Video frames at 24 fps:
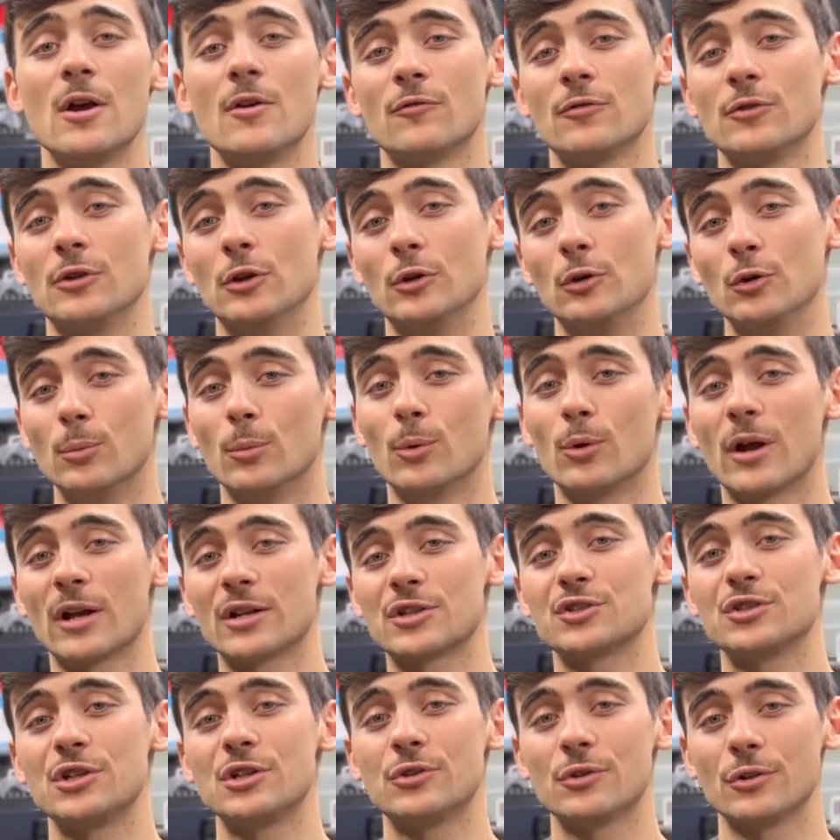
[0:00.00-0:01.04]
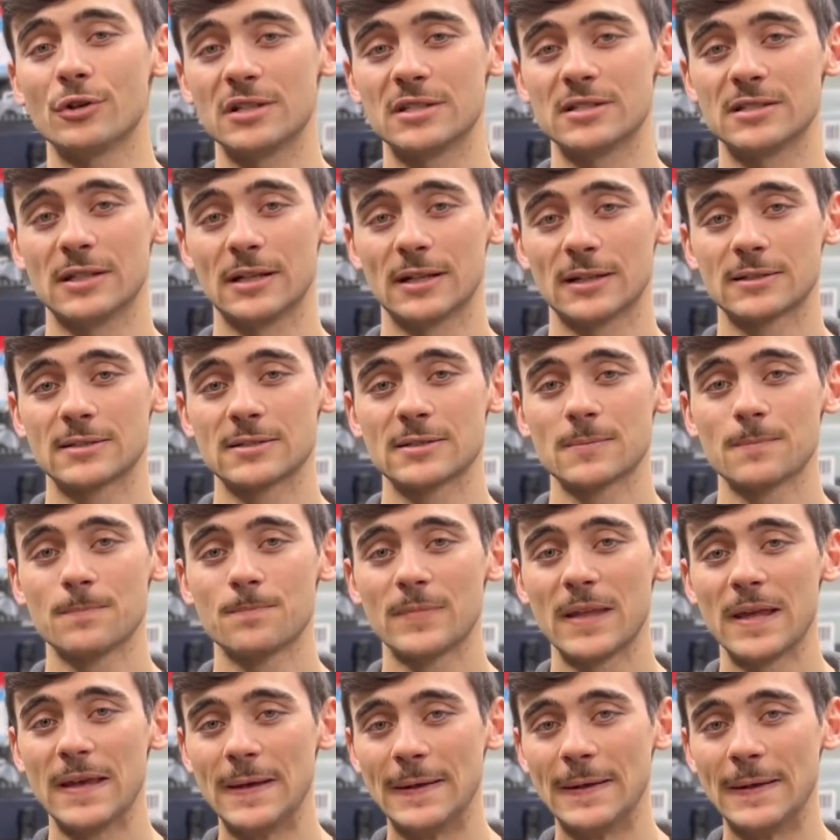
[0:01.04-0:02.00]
for the ARES G36.